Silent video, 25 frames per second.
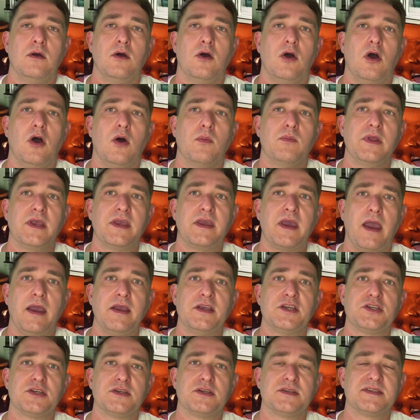
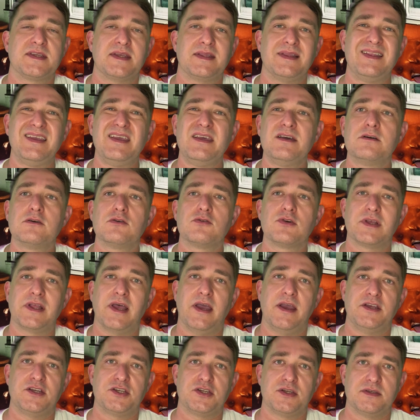obligations and legal
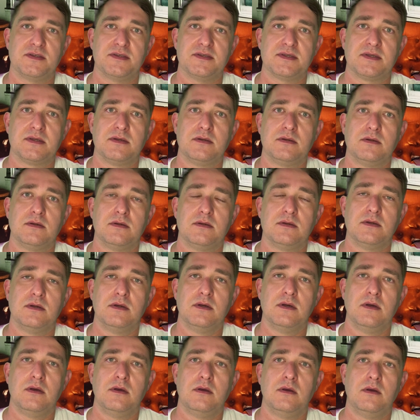relations,
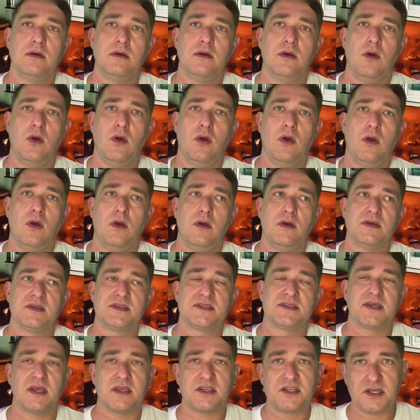
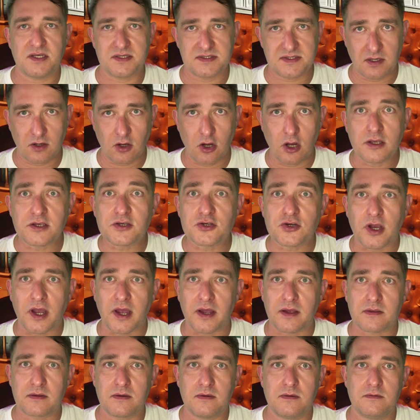such as a
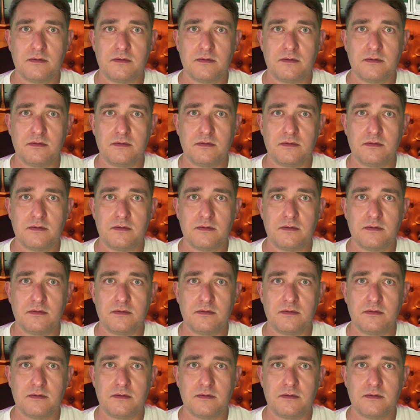contract